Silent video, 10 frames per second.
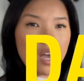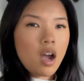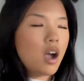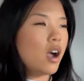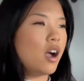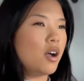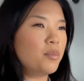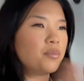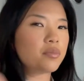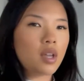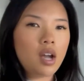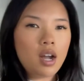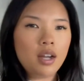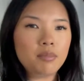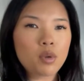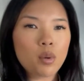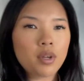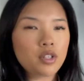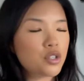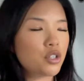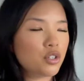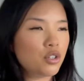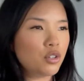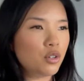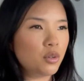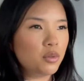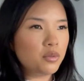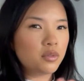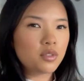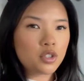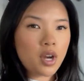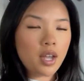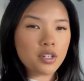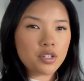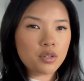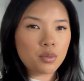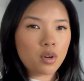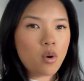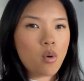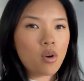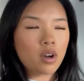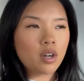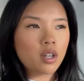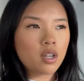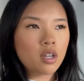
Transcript: Um, I'm going to try to record